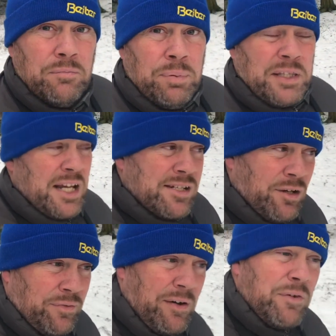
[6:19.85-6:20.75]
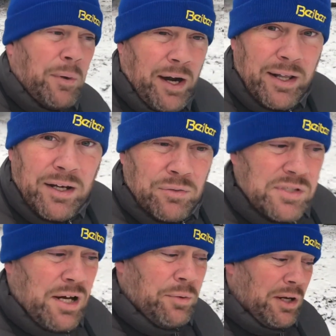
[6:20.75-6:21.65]
But that's not for everyone. And
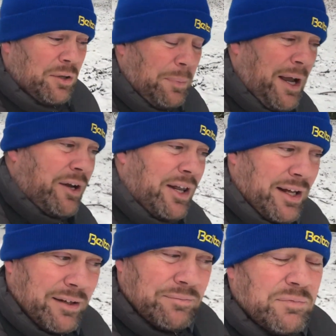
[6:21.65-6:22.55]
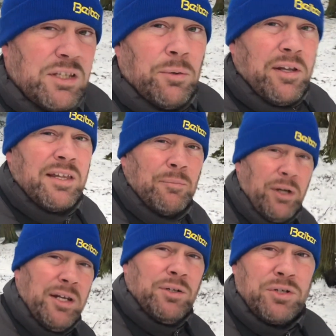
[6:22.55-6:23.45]
also, when I look back on it, do I think my
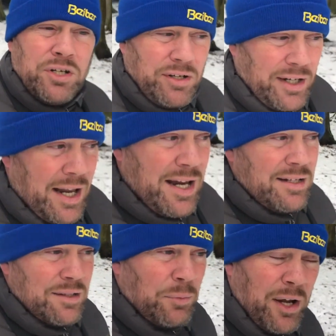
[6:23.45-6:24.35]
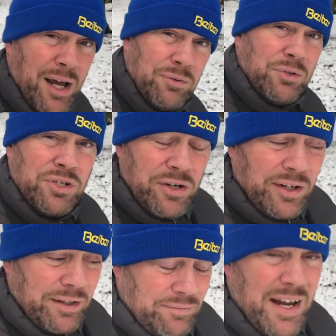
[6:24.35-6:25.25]
indoor shooting hindered my outdoor
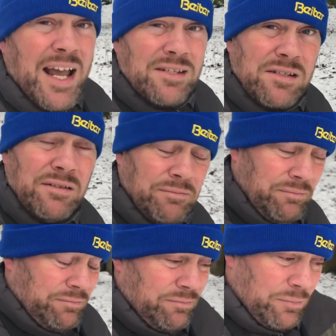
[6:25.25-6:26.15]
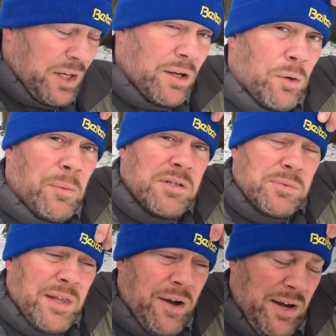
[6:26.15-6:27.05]
shooting? Yes. You know, almost
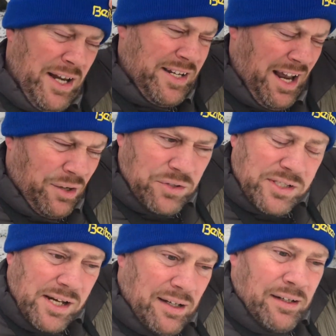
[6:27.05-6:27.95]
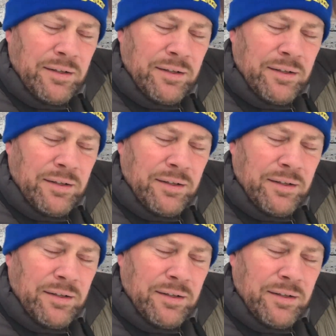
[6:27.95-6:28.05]
without any doubts.